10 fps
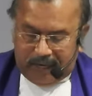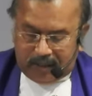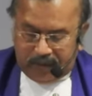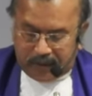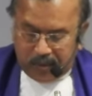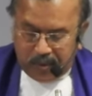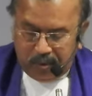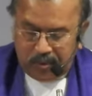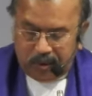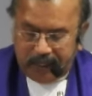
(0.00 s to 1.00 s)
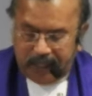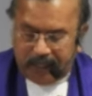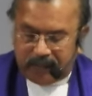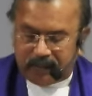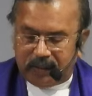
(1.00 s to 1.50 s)
but with who
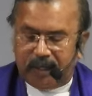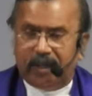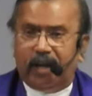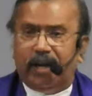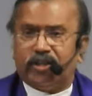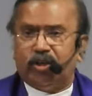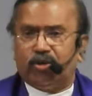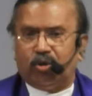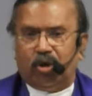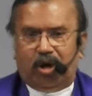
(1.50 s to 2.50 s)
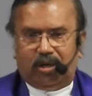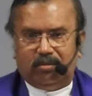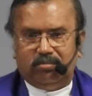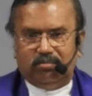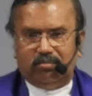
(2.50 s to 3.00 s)
he is in relation to
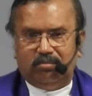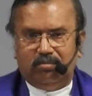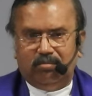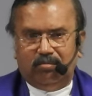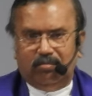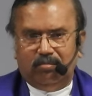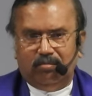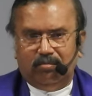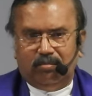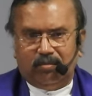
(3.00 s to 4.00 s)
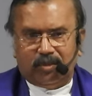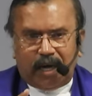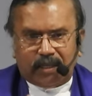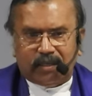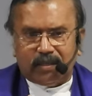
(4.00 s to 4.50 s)
God.
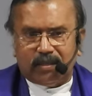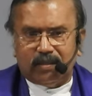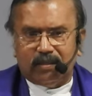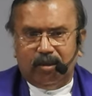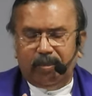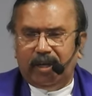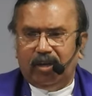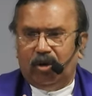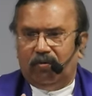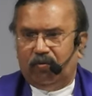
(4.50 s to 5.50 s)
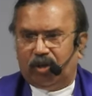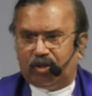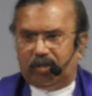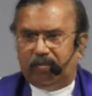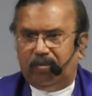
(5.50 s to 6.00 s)
That is the meaning of
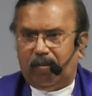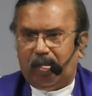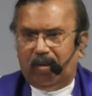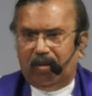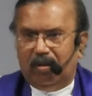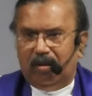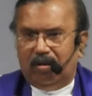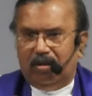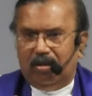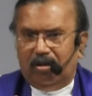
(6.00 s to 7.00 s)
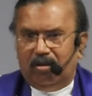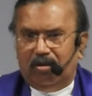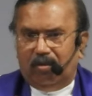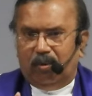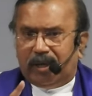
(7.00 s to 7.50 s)
worship.
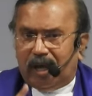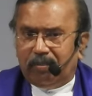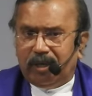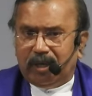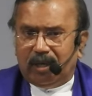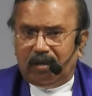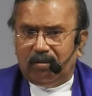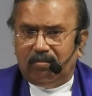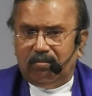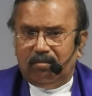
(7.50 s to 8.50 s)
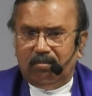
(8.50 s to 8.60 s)
We come here